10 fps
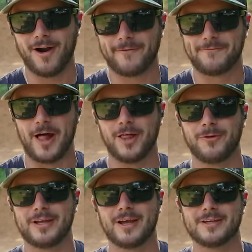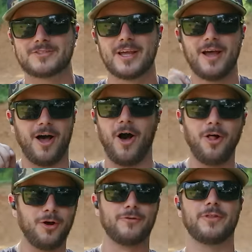are following us
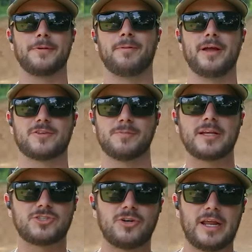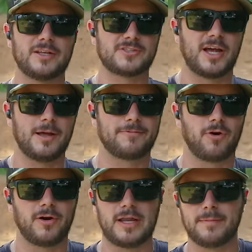all over the place. Make sure you're getting signed up
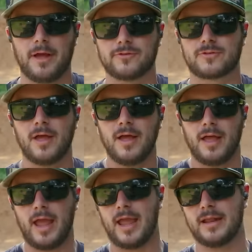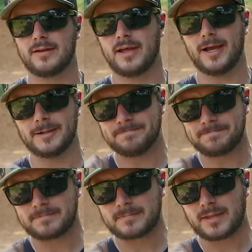for our emails and uh,
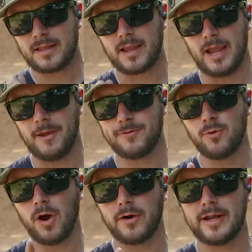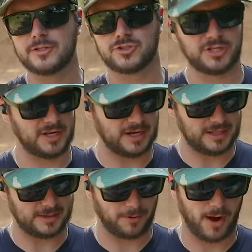if you are interested in
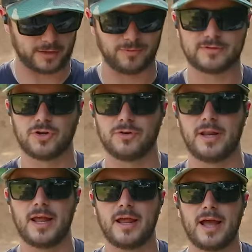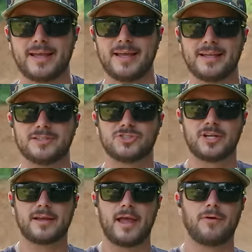any of the products we've shown today, again,
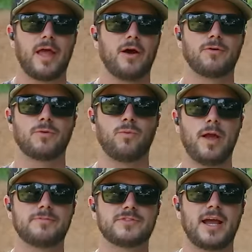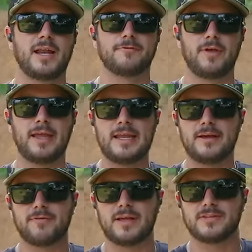check out our website. If any
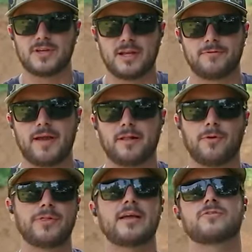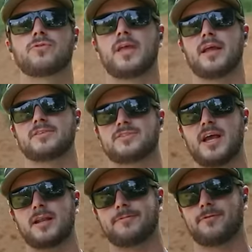of it is unavailable, that's okay.
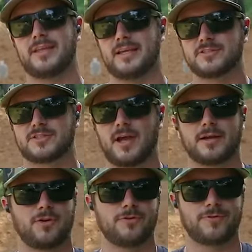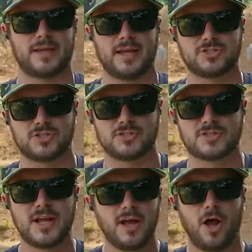Sign up for the in-stock
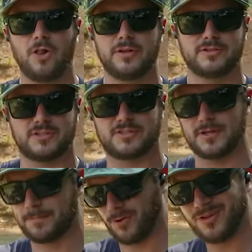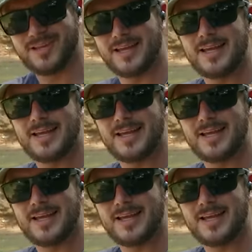notifications. All it is is a simple